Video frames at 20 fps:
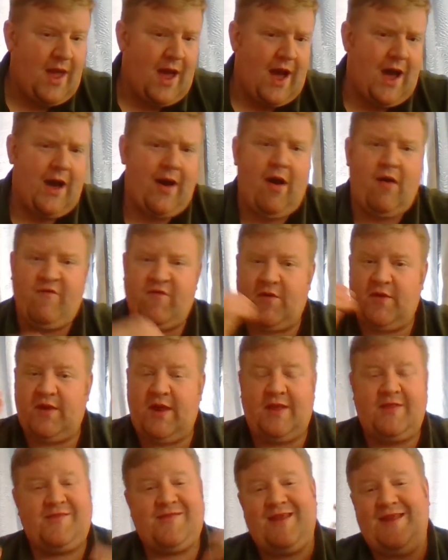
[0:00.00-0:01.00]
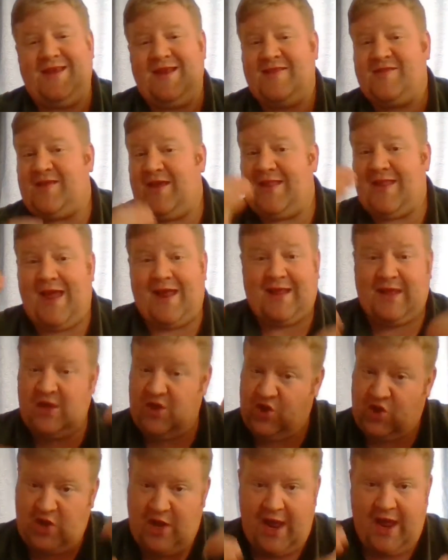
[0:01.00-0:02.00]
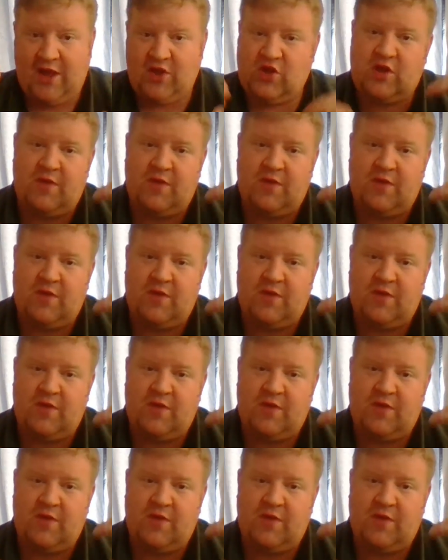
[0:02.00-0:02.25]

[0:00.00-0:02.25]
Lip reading: However, they did say that can change